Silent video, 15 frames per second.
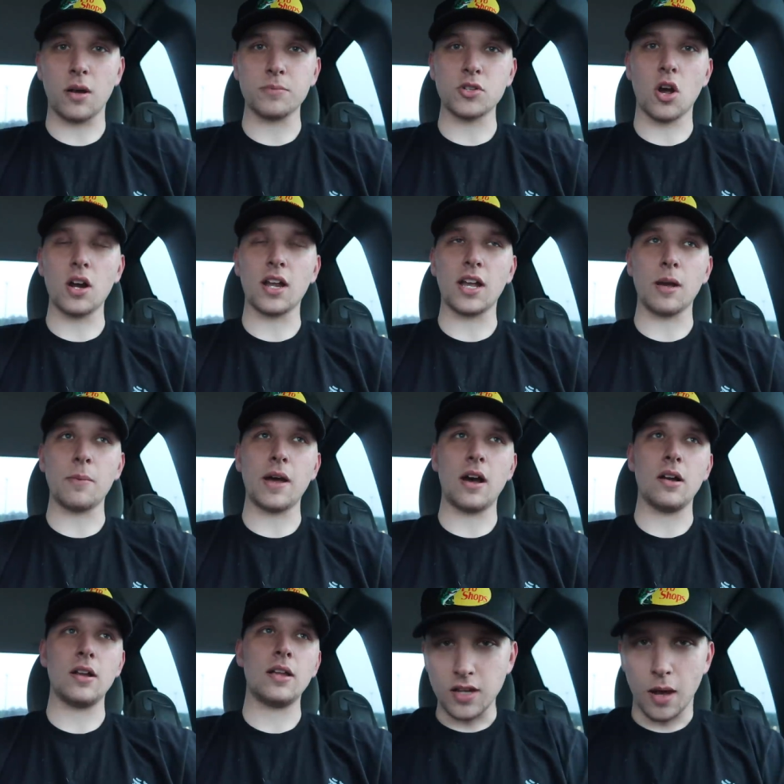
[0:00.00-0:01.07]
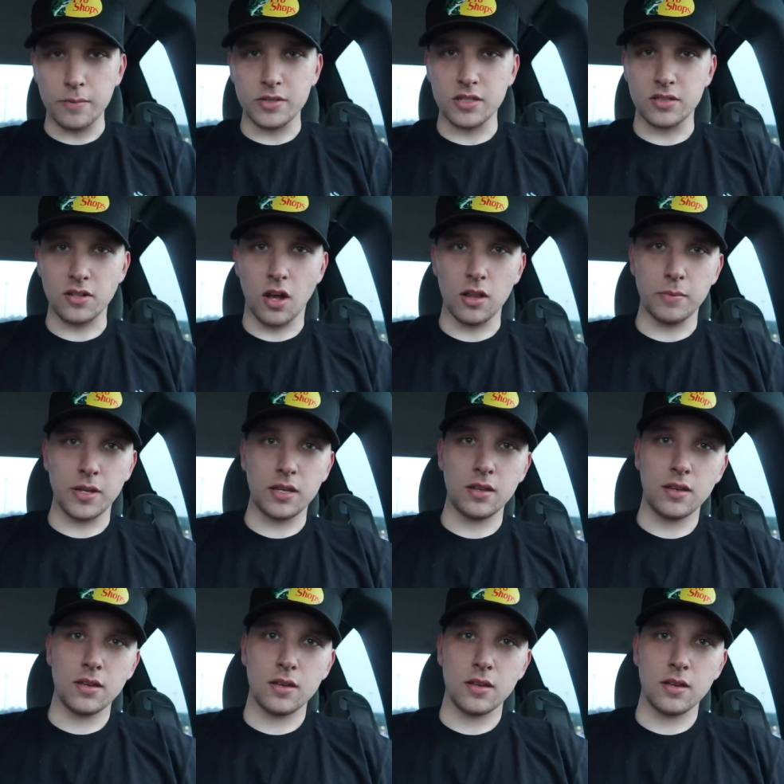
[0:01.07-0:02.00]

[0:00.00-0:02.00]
I'm talking about. Thomas is calling me.